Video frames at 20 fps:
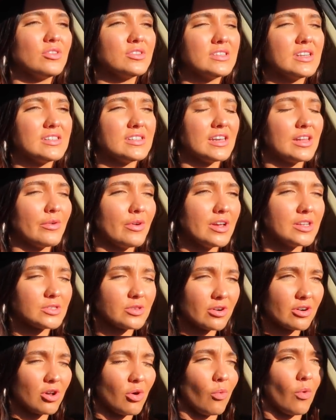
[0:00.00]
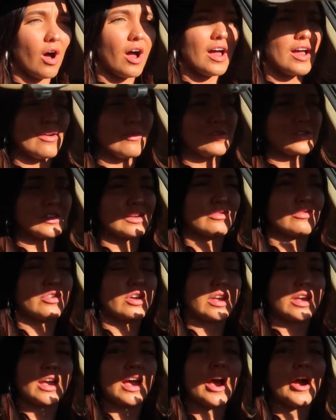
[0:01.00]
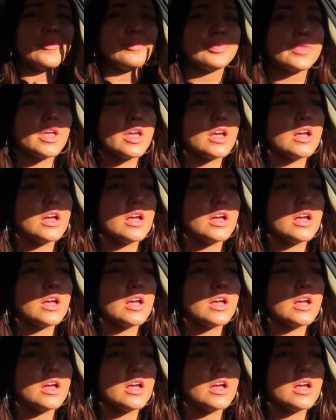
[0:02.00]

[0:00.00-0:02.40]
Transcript: those days anyway, so I don't know why I was like freaking out.